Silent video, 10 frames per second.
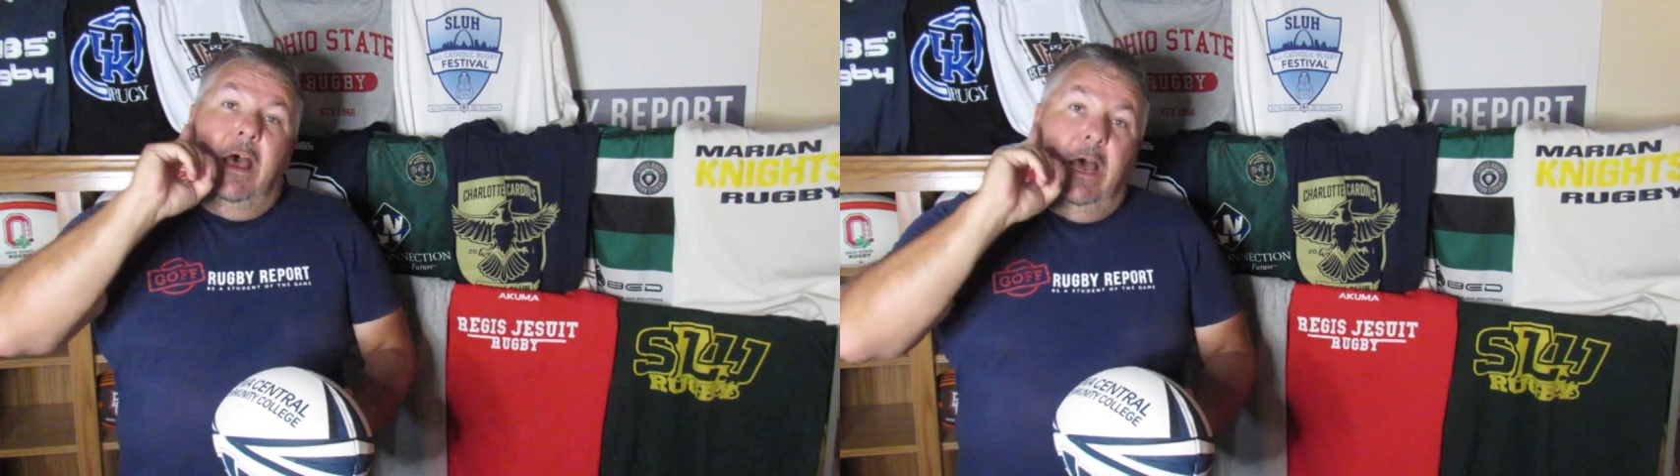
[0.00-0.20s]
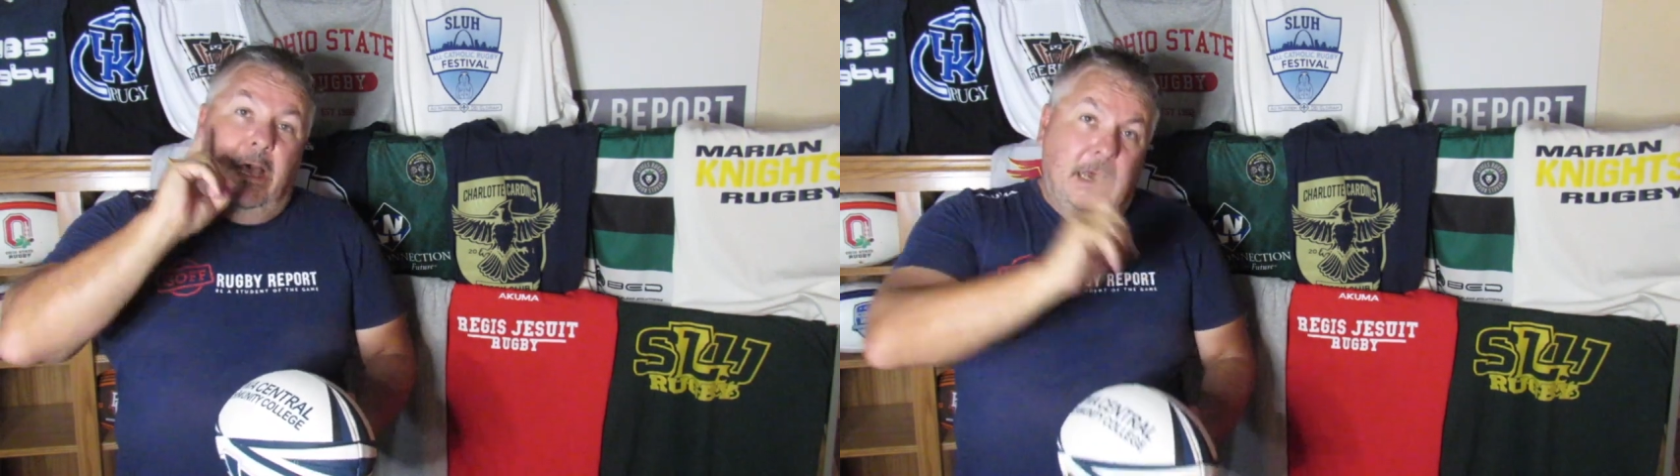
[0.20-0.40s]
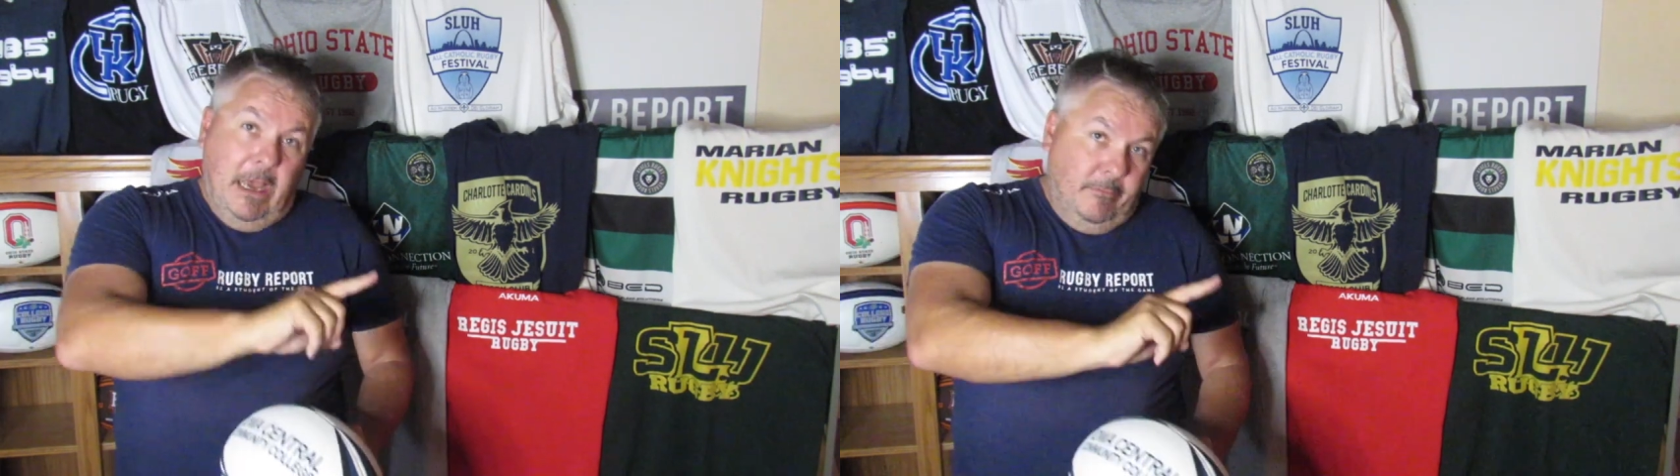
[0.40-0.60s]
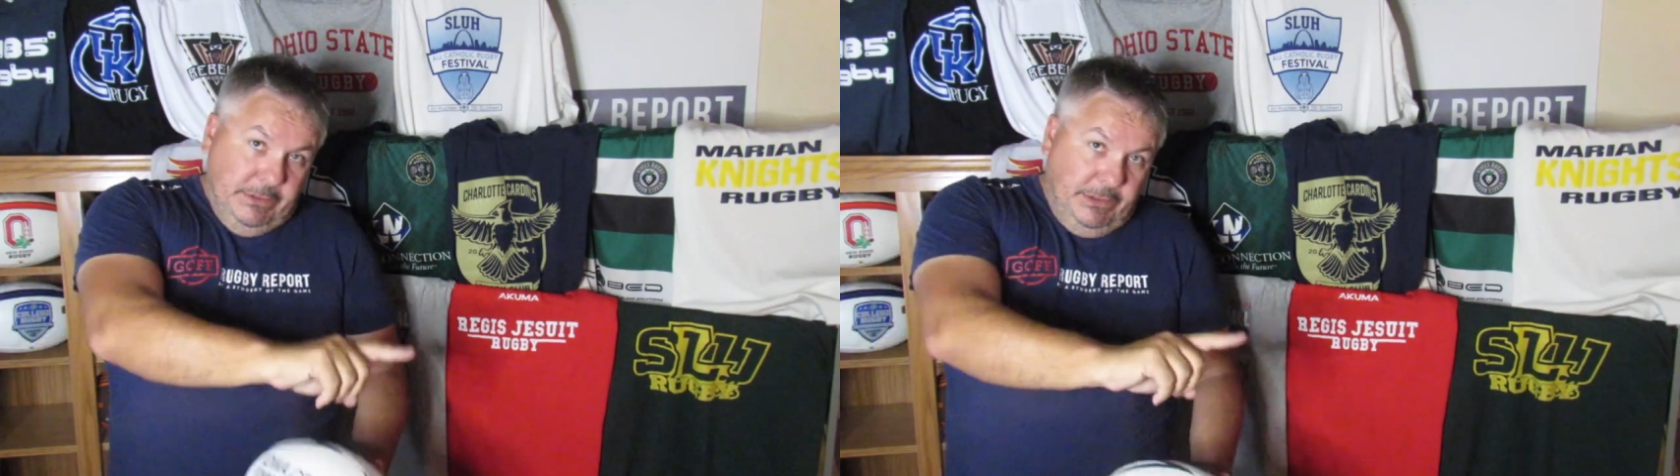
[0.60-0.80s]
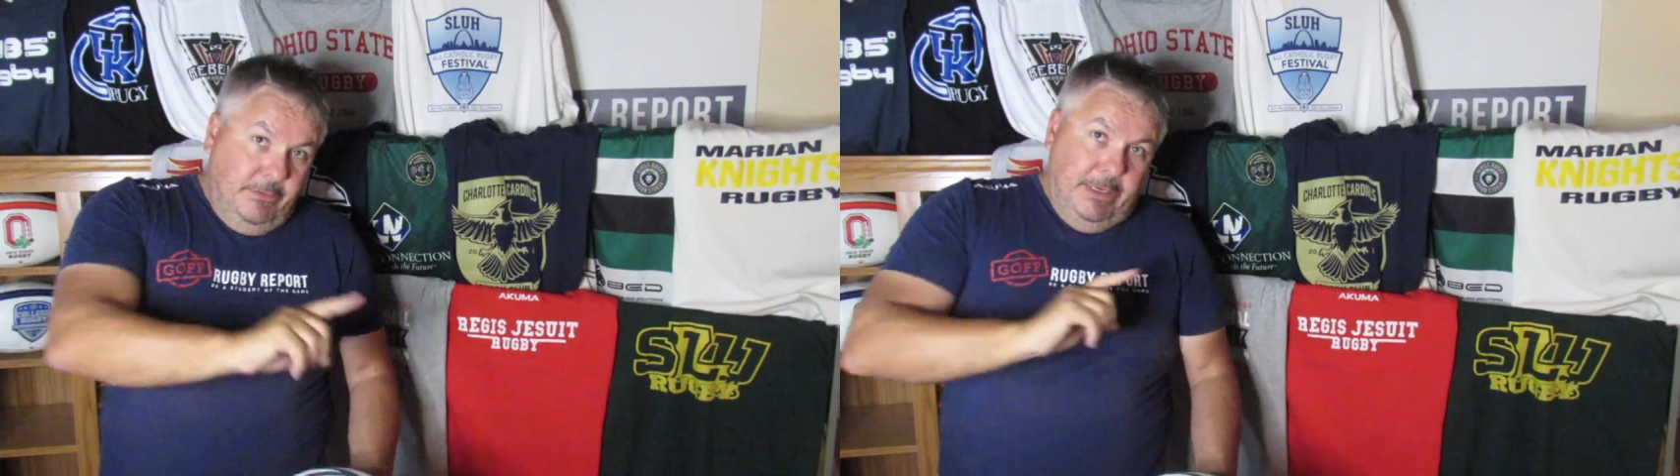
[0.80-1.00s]
I
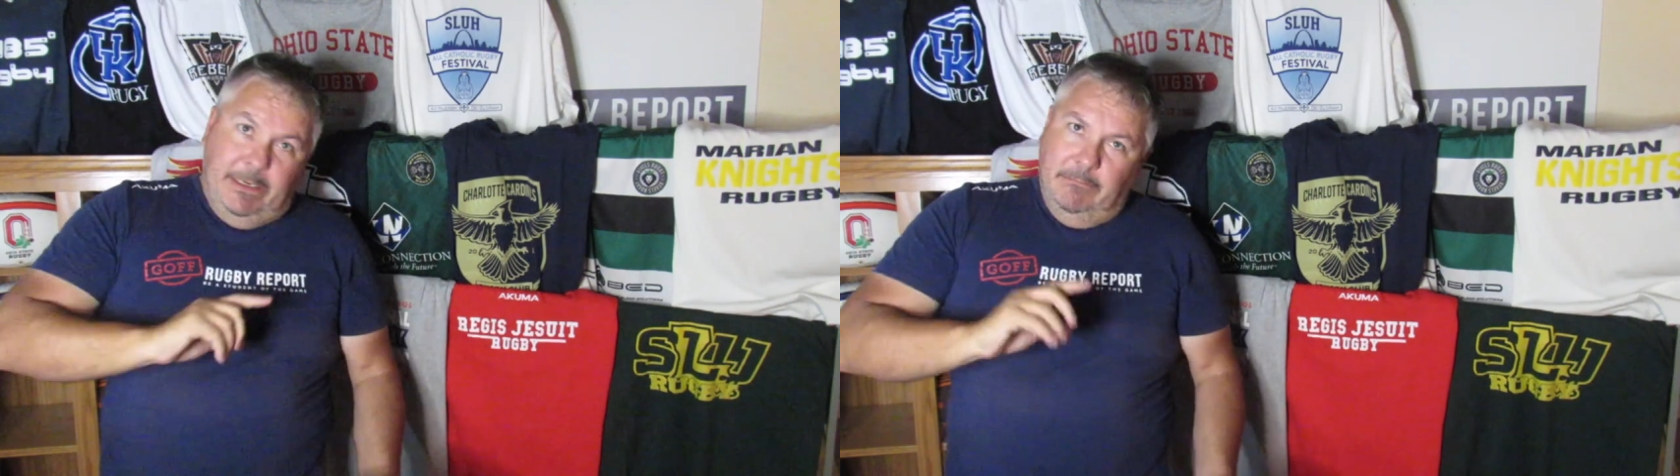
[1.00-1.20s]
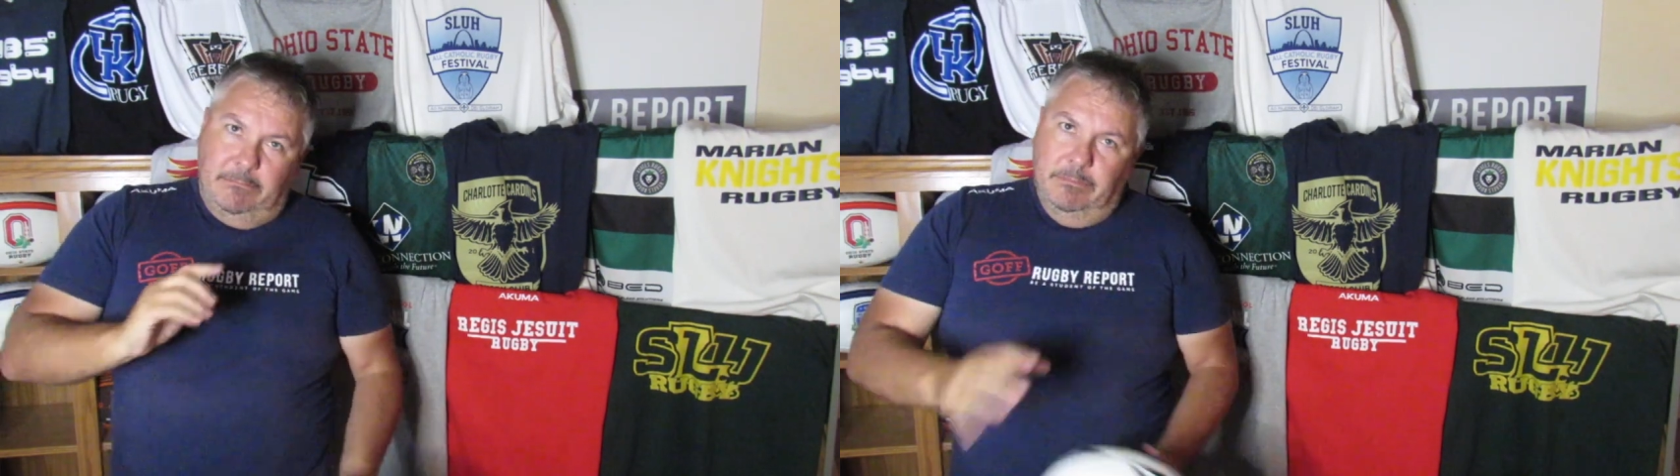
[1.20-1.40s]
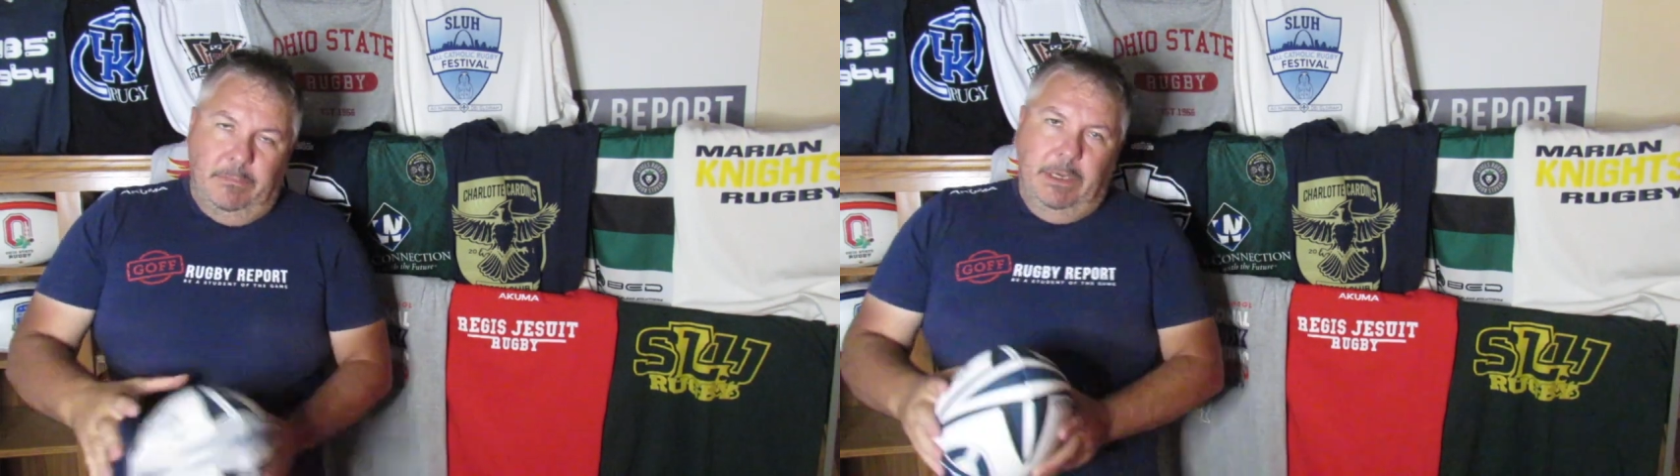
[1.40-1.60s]
was doing